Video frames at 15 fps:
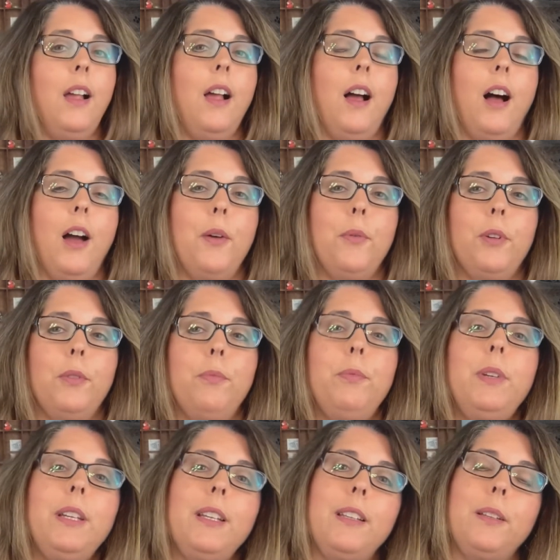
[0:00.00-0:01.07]
I would
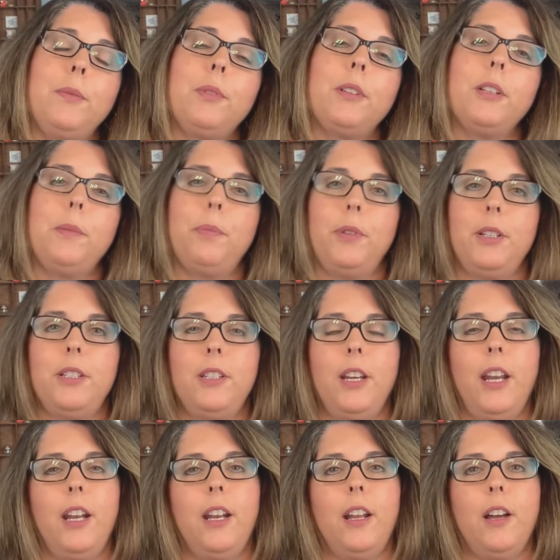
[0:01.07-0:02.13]
really, really
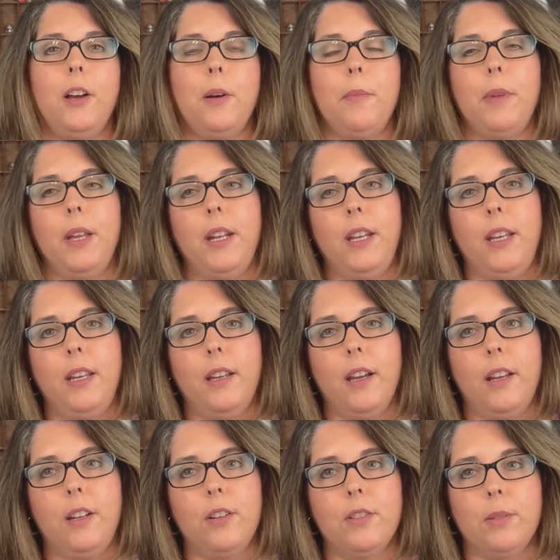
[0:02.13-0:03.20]
appreciate
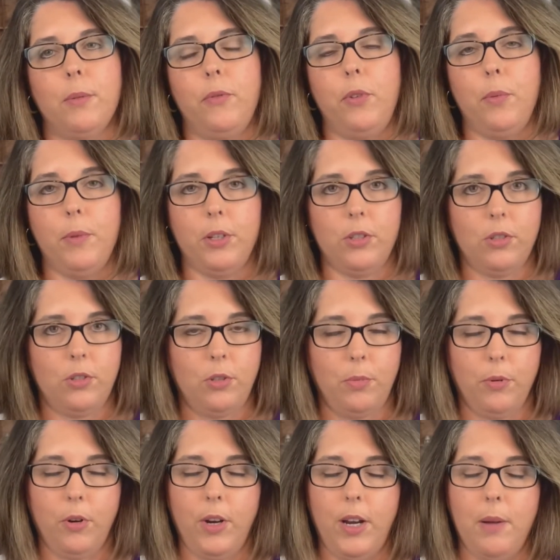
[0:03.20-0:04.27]
I know some of you have been
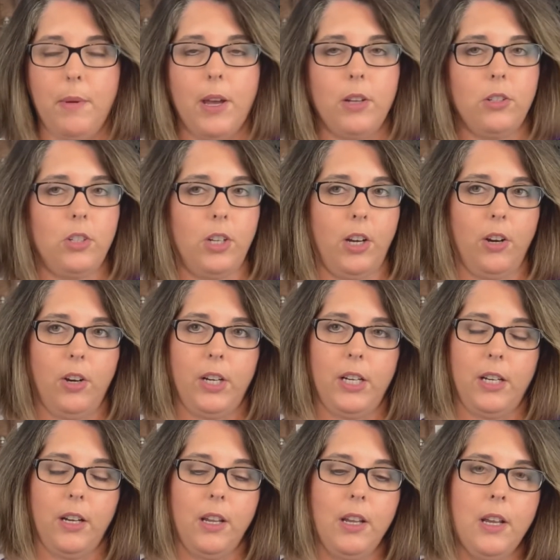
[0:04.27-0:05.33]
super great about
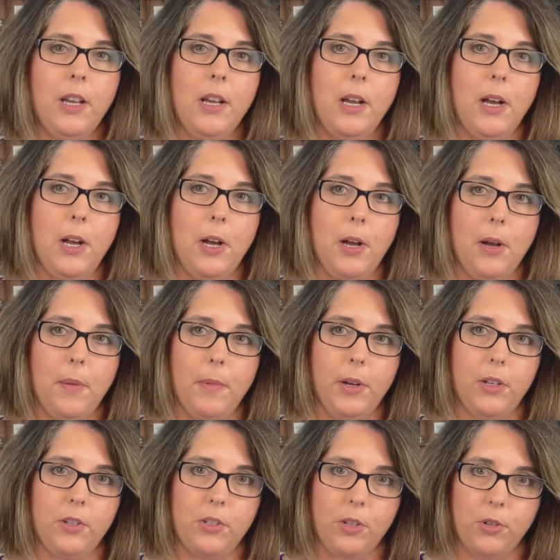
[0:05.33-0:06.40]
sharing
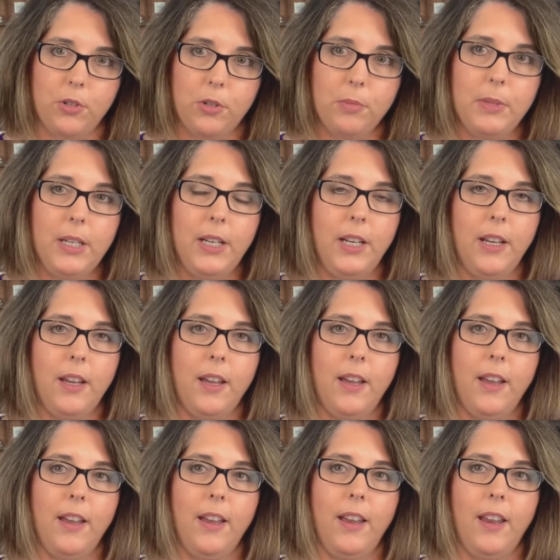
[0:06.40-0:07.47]
on your social
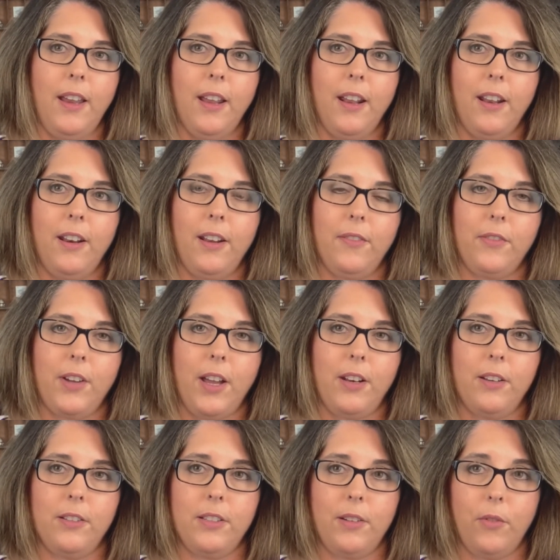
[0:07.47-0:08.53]
media, and I've
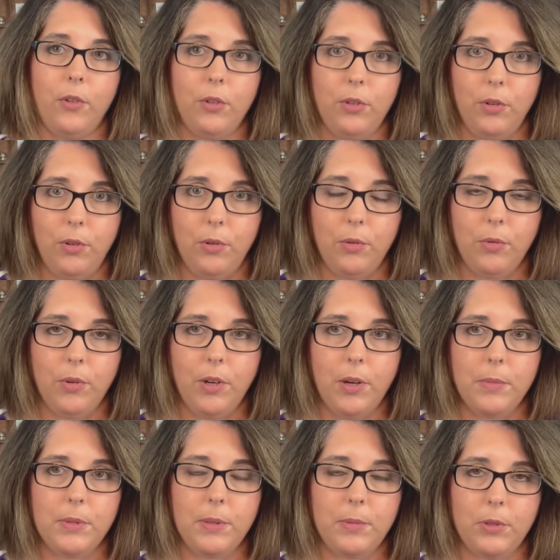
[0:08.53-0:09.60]
gotten several new
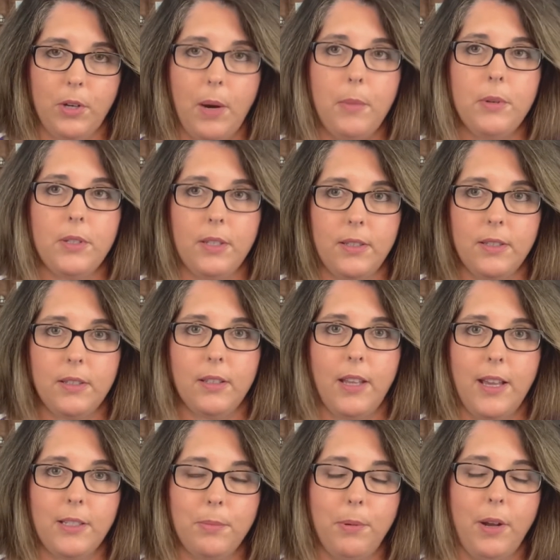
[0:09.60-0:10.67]
subscribers since the
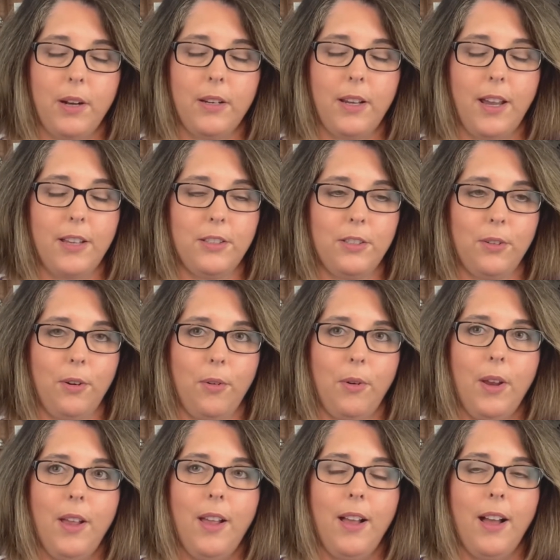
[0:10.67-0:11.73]
last podcast.
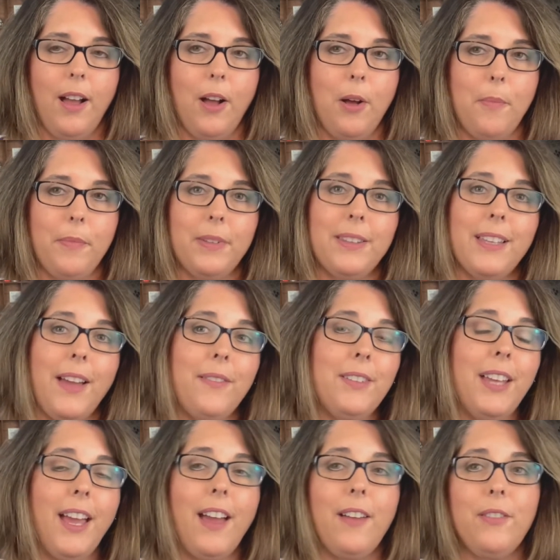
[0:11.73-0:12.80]
So would love
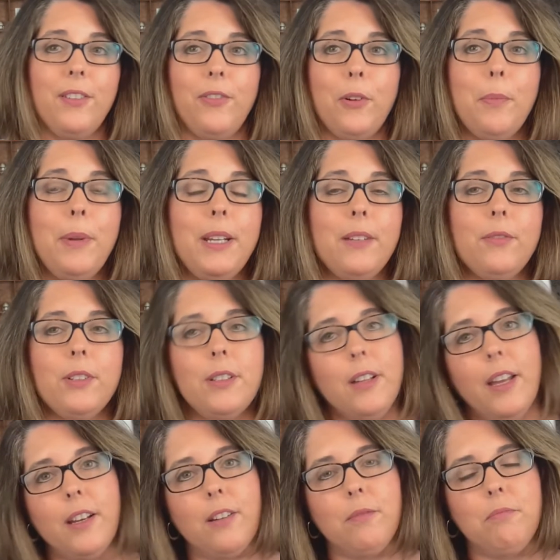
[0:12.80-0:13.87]
to have, if everybody would
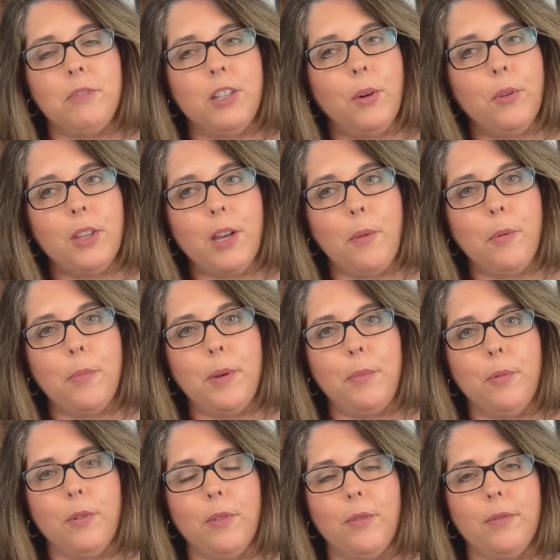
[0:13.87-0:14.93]
like share with a couple
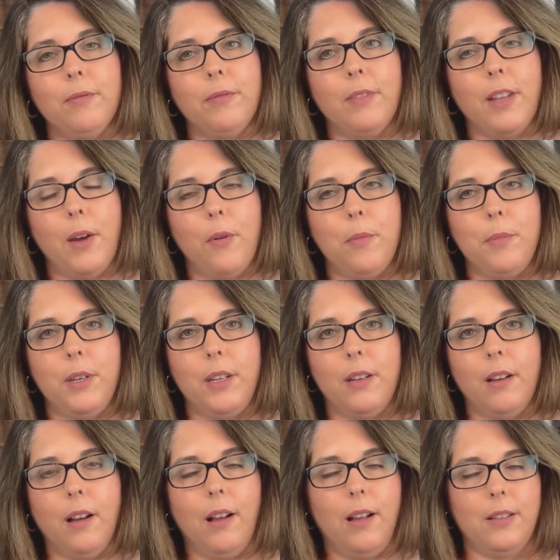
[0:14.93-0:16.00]
people, that would
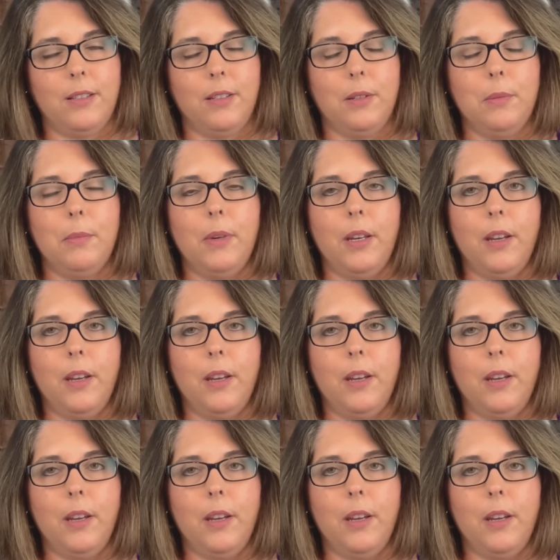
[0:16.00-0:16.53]
be awesome.